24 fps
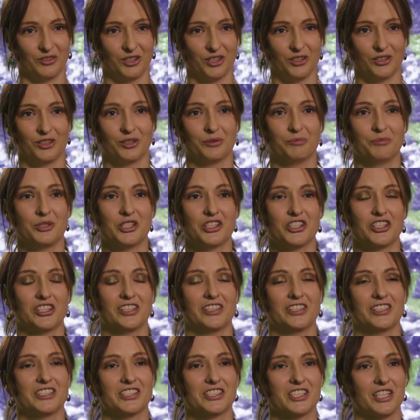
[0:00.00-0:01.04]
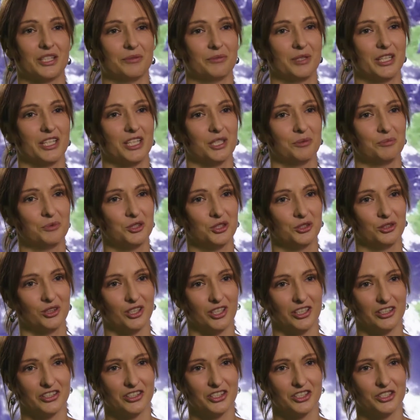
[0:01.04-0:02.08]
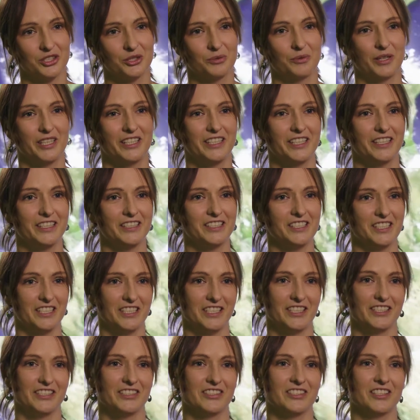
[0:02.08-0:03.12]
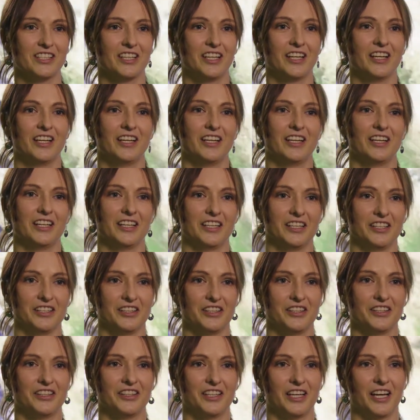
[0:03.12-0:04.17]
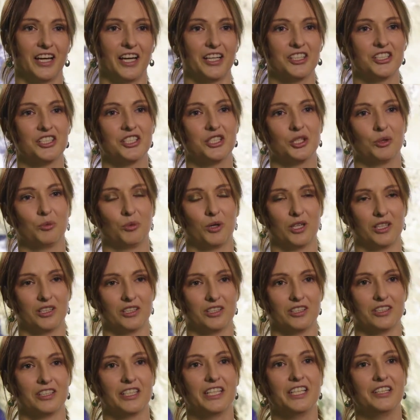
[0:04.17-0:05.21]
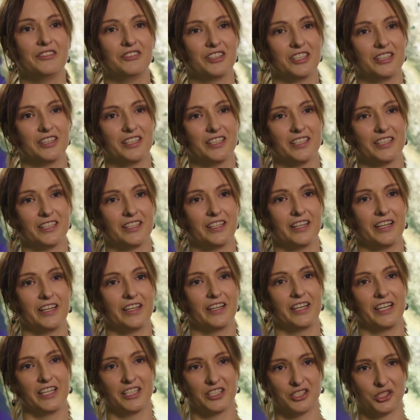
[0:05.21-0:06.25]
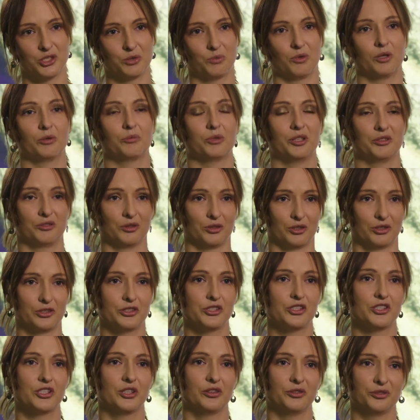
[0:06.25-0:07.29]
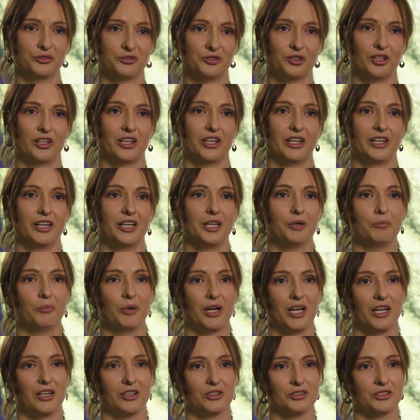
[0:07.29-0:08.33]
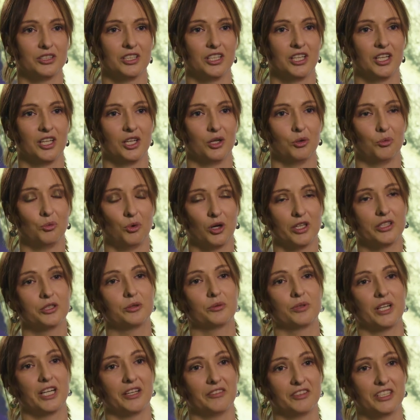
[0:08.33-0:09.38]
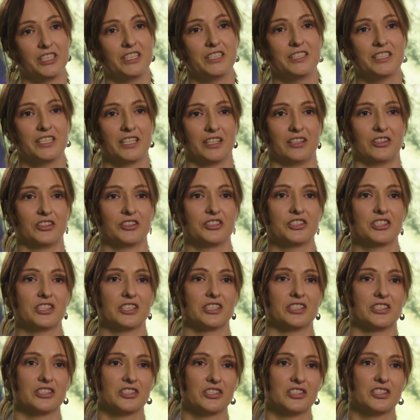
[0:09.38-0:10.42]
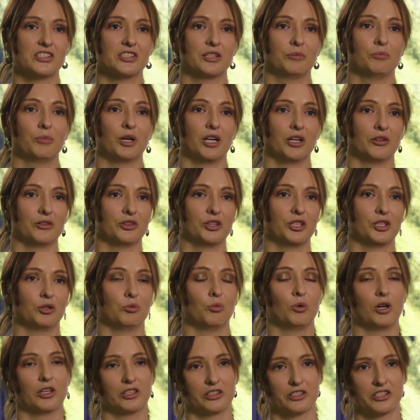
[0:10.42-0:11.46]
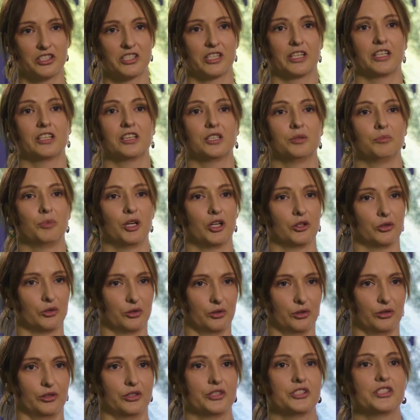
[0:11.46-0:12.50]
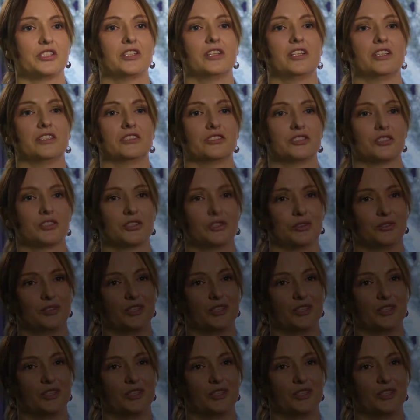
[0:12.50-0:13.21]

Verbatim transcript: Follow-On mission is coming up to launch in twenty eighteen, and that will even then enhance what we've learned so far about what gravity tells us about the water cycle, about Earth, and so